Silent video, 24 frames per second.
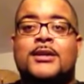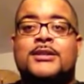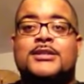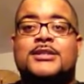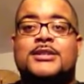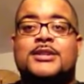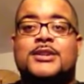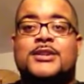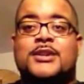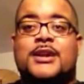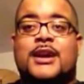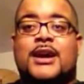
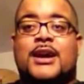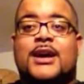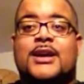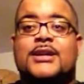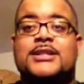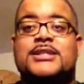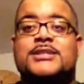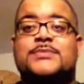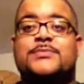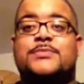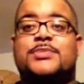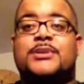to you
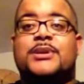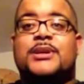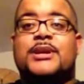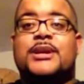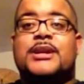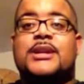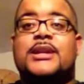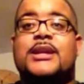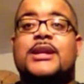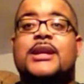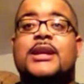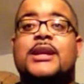guys,
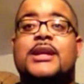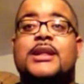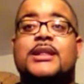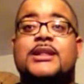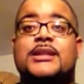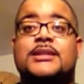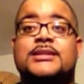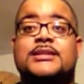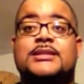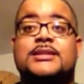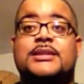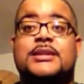but
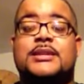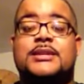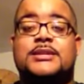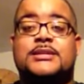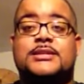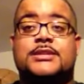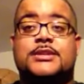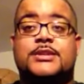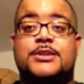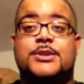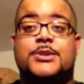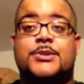this is
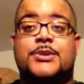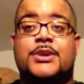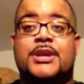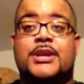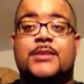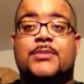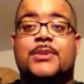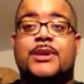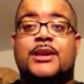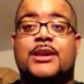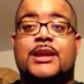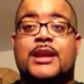his new
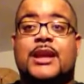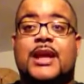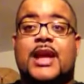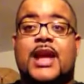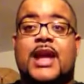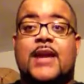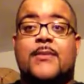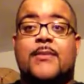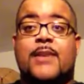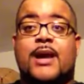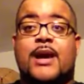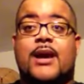EP that
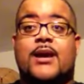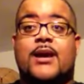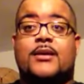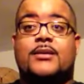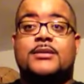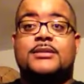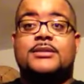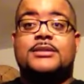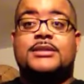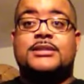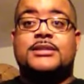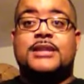came
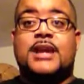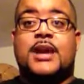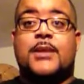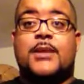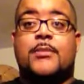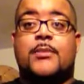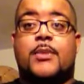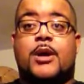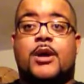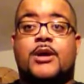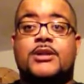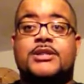out today,
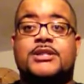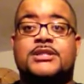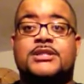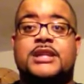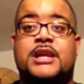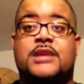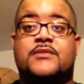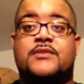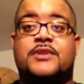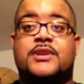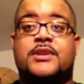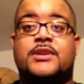March
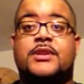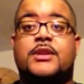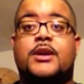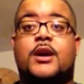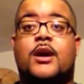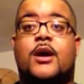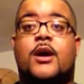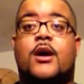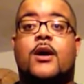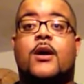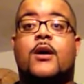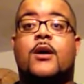7th,
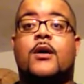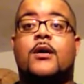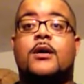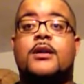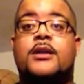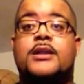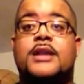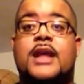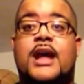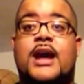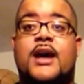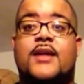called
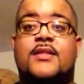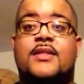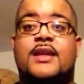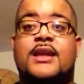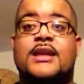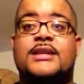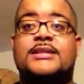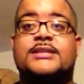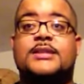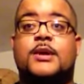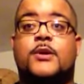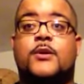Now That
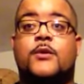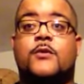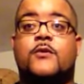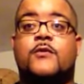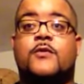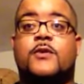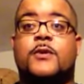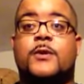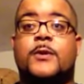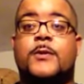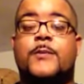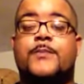It's
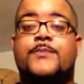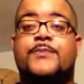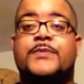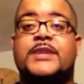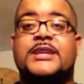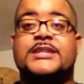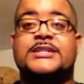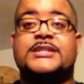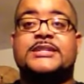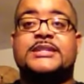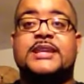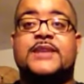Over.
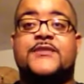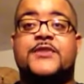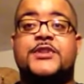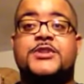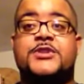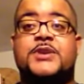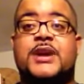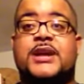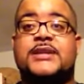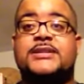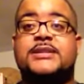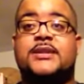It's 7
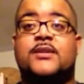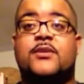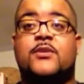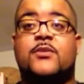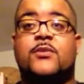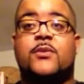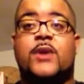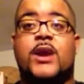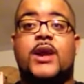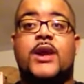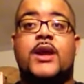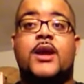tracks of
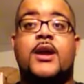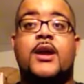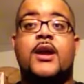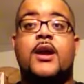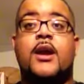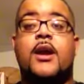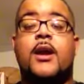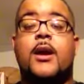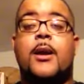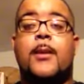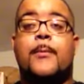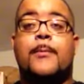great
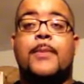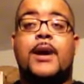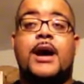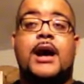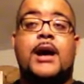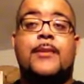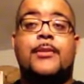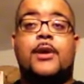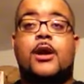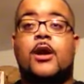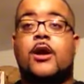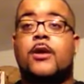
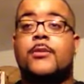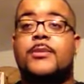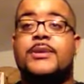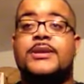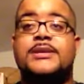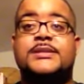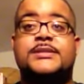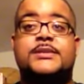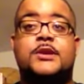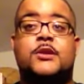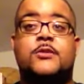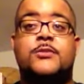pop R&B
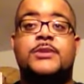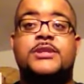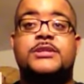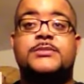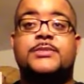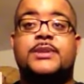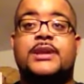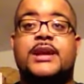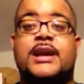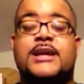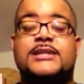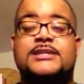soul music,
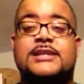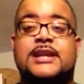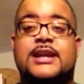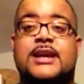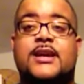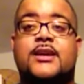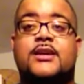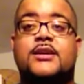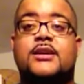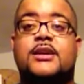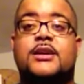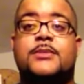but it has
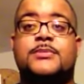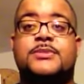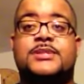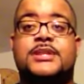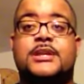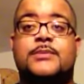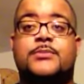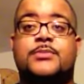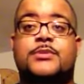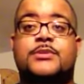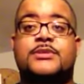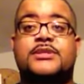that
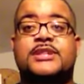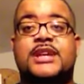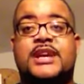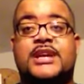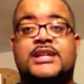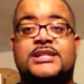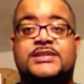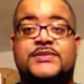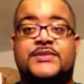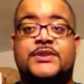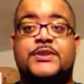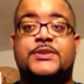up-tempo
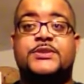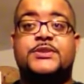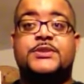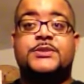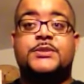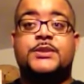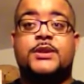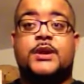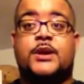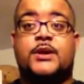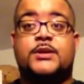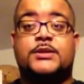dance feel
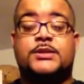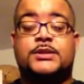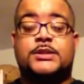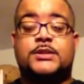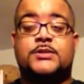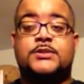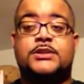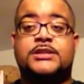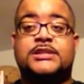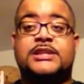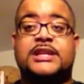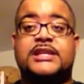to it
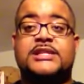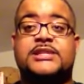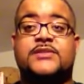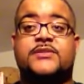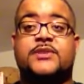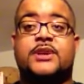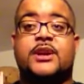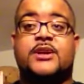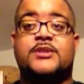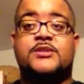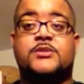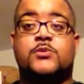also, just in case if
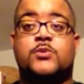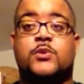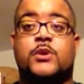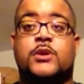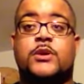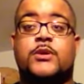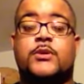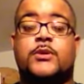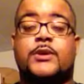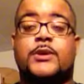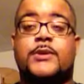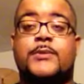you guys are
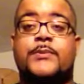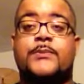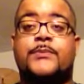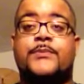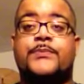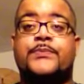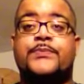wondering.